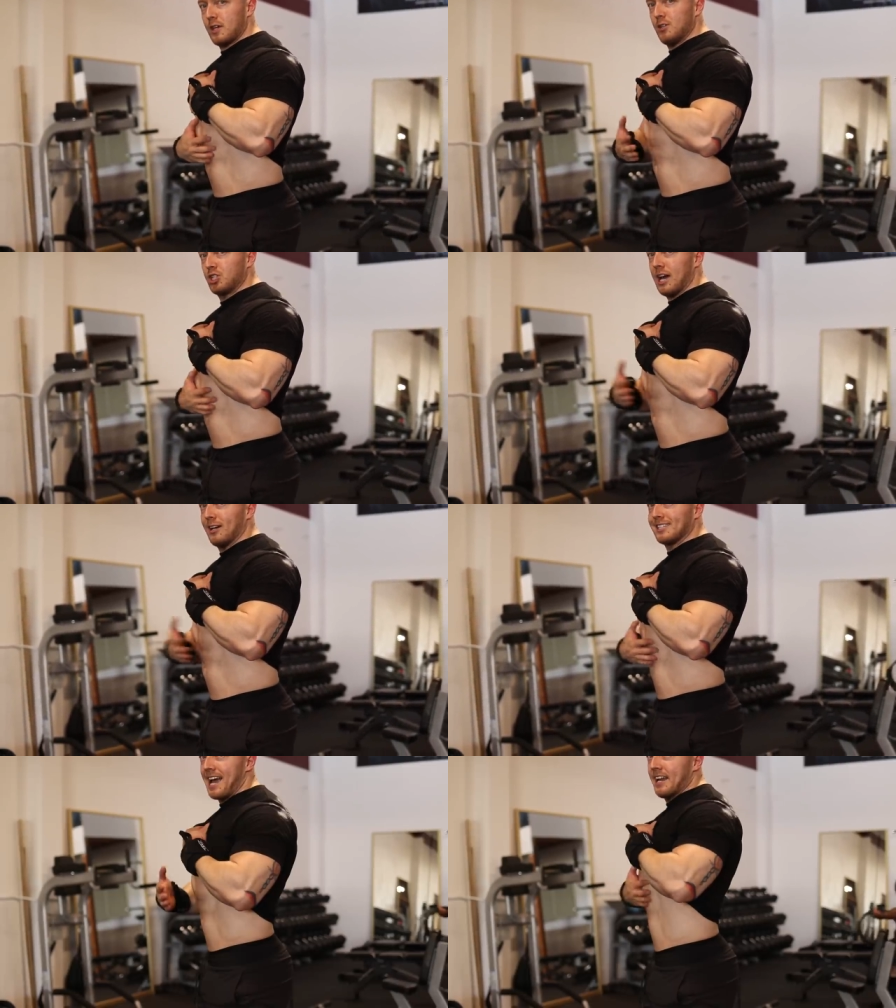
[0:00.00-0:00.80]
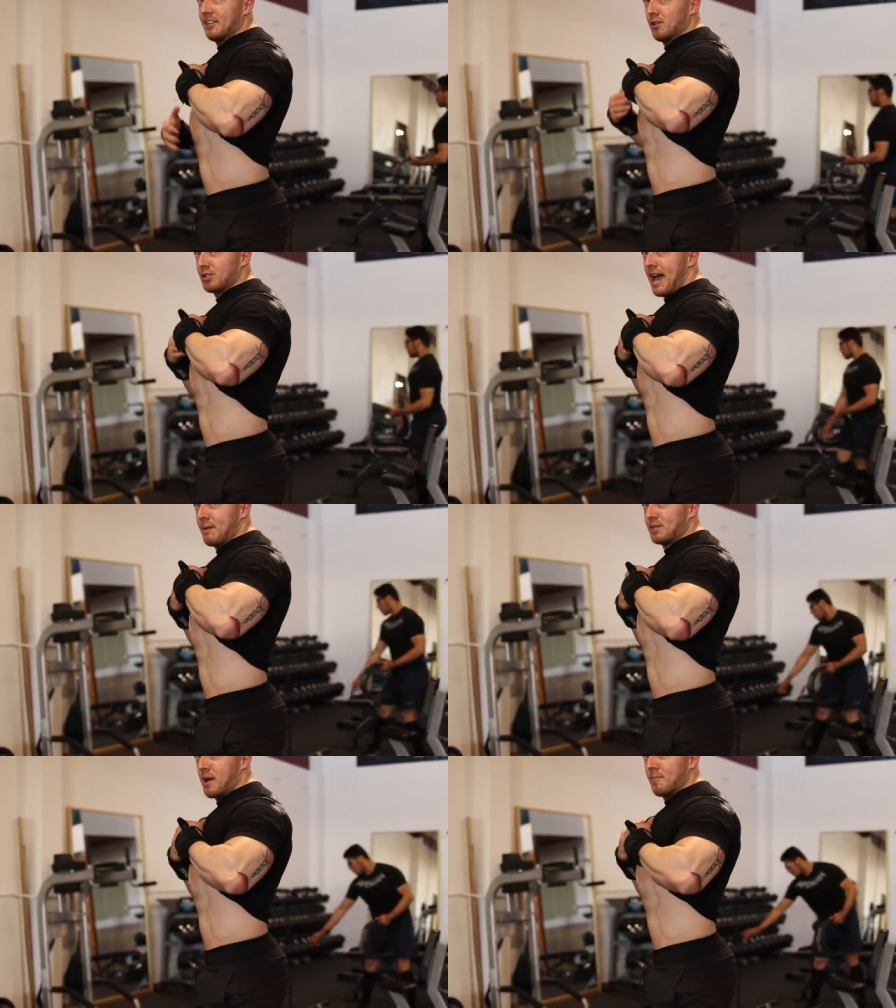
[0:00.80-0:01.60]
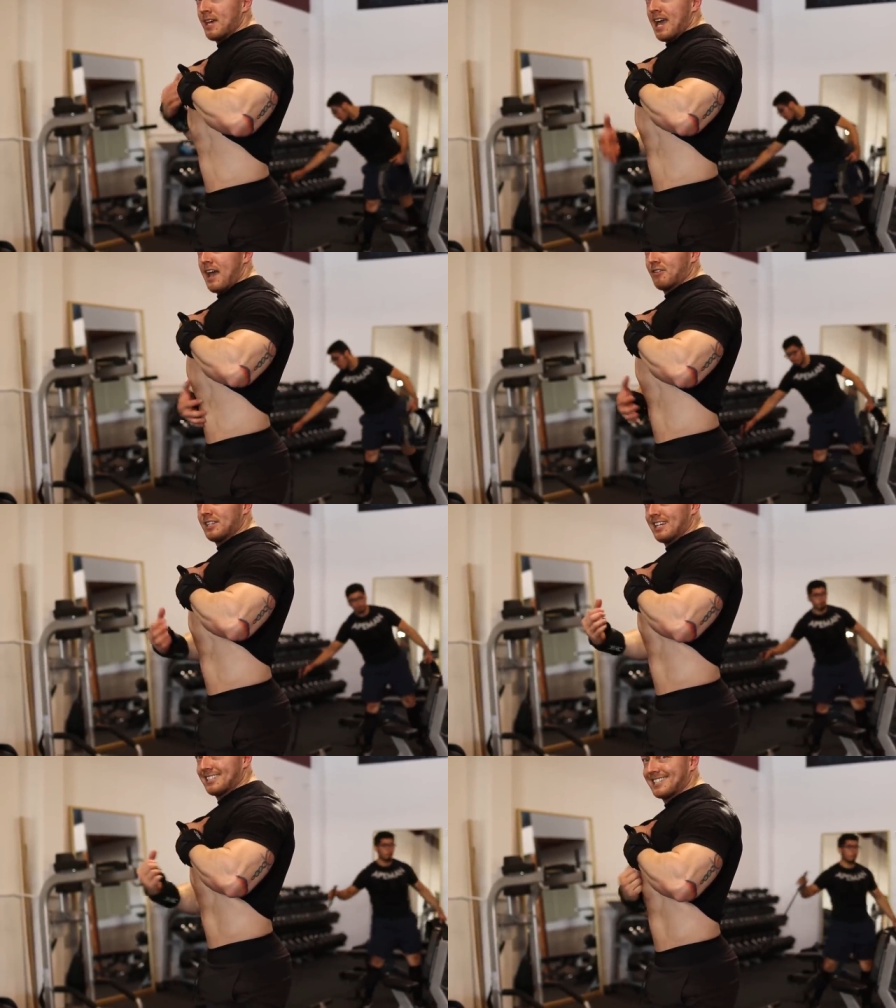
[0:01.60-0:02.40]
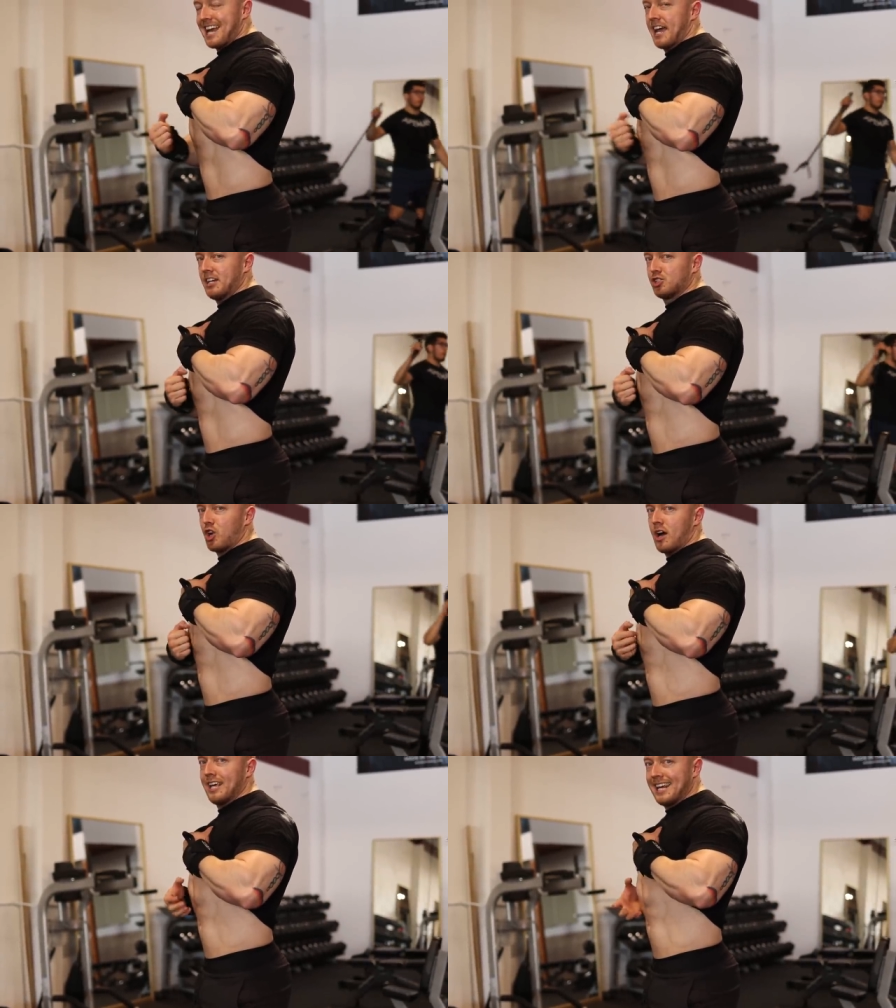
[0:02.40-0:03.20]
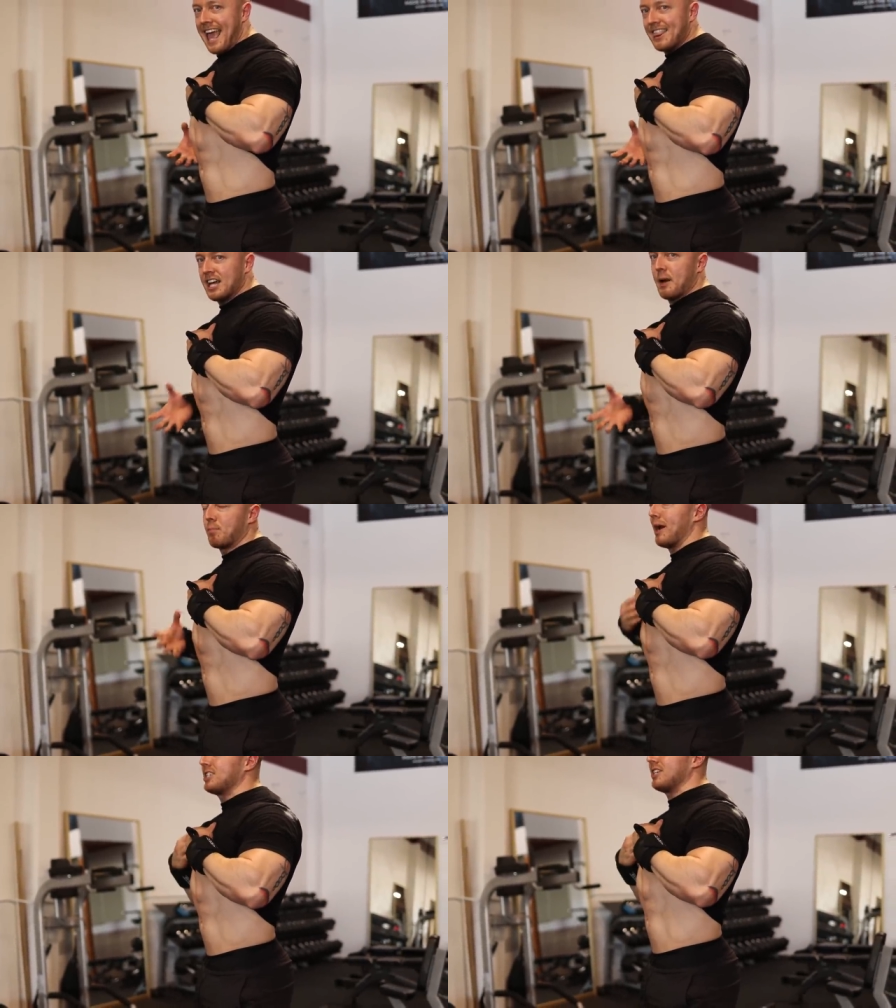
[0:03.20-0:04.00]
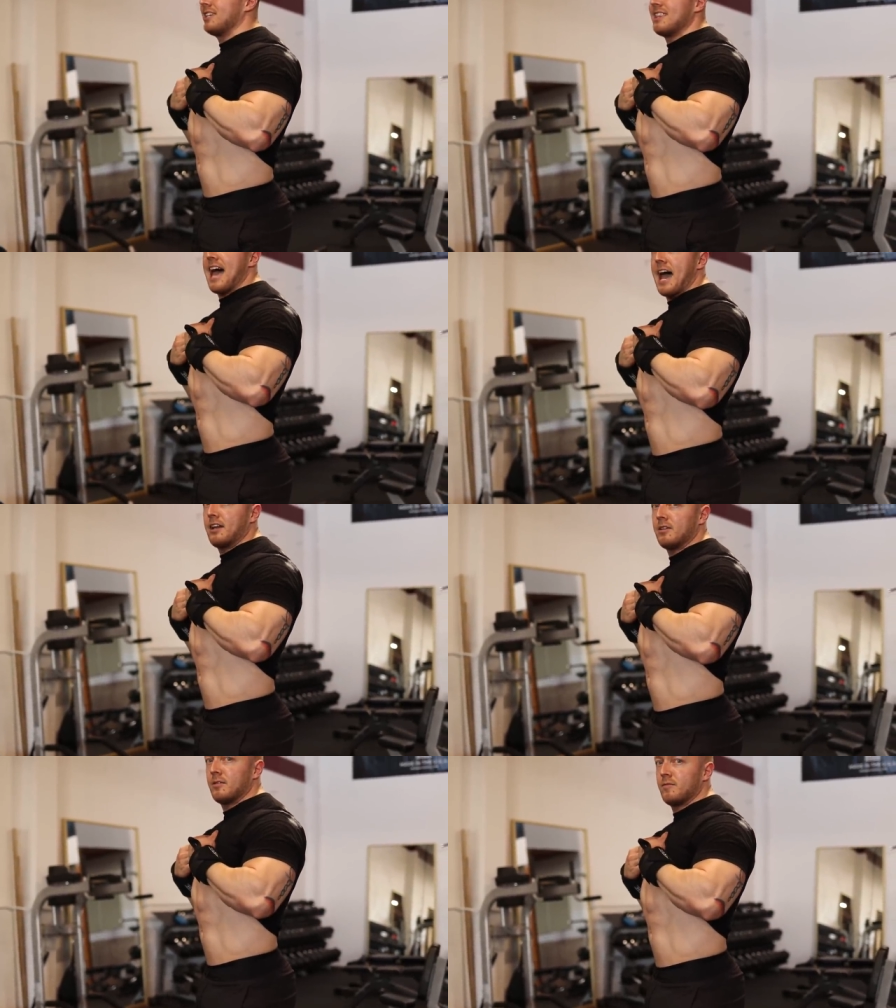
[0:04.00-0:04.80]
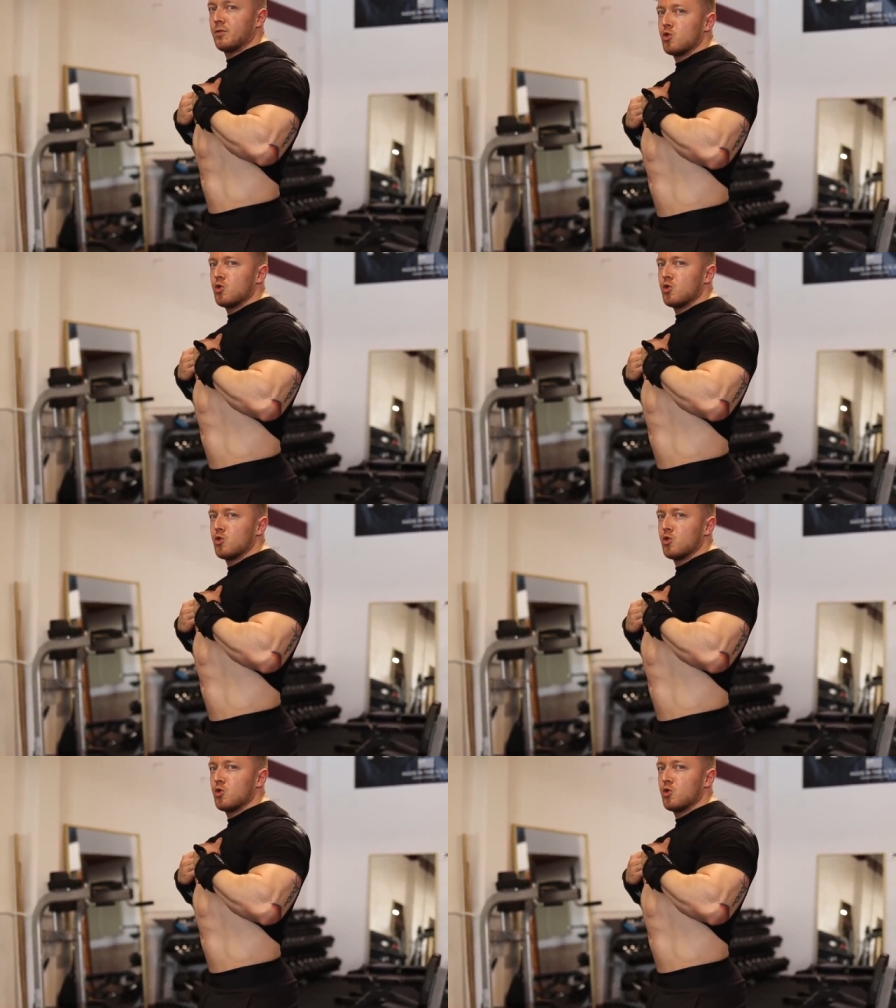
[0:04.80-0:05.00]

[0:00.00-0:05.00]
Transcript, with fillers: You see how I tighten those abs up? Everything gets tight and drawn in, and then I brace into that.